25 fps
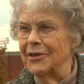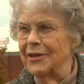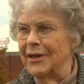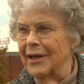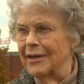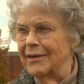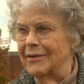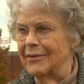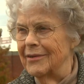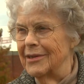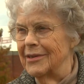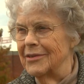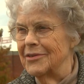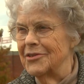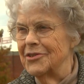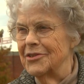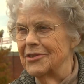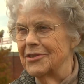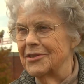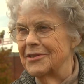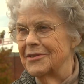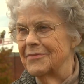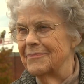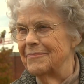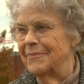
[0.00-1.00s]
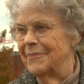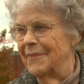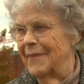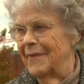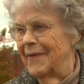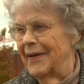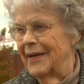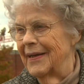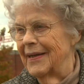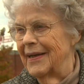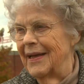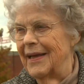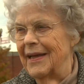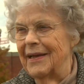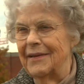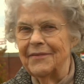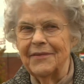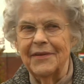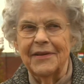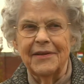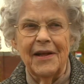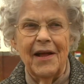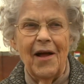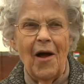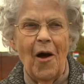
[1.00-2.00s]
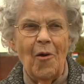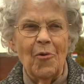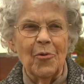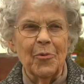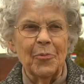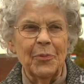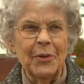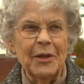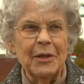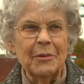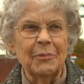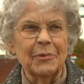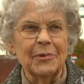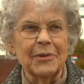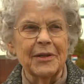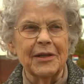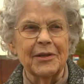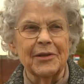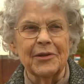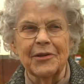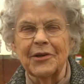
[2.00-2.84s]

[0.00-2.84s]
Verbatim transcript: you know, it just, I, and all the people that